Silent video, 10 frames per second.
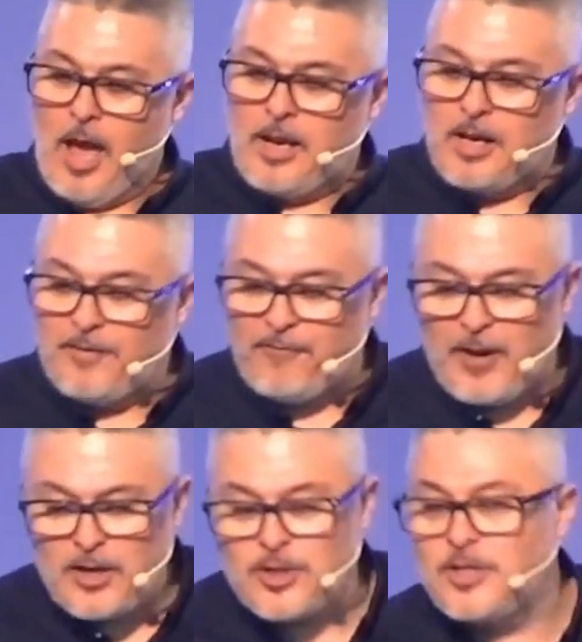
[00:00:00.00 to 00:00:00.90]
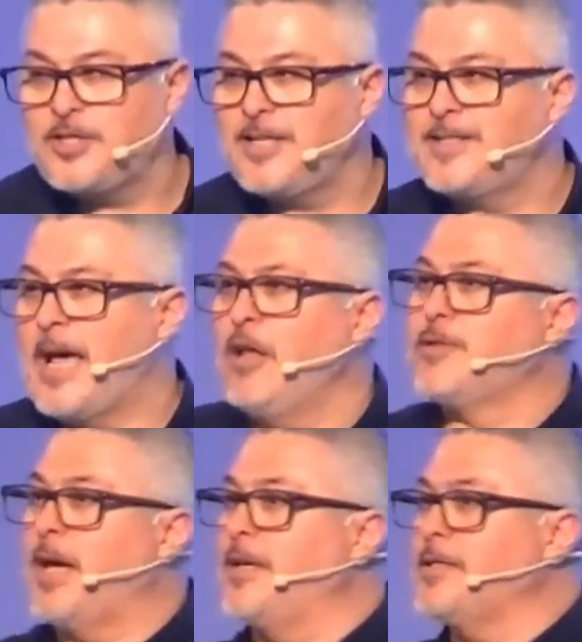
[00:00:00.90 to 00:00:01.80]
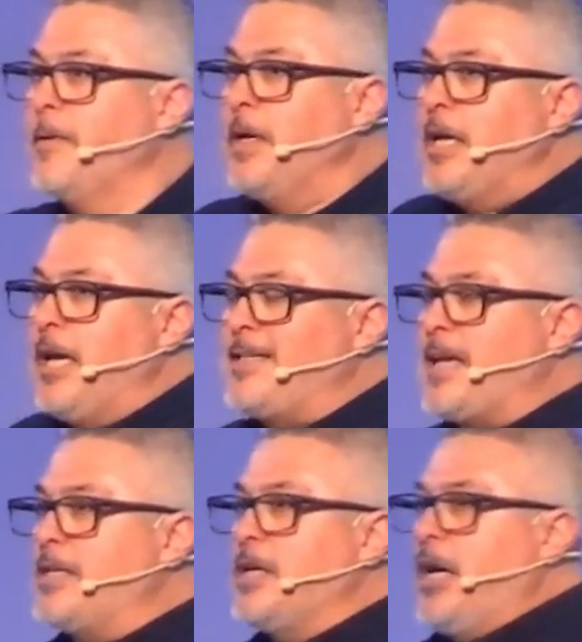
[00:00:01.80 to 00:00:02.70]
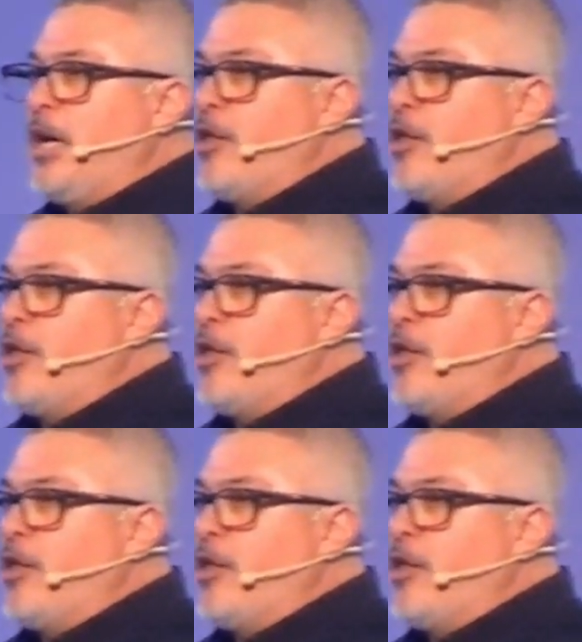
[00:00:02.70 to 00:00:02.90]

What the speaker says: And in Ephesians, he tells us, he says,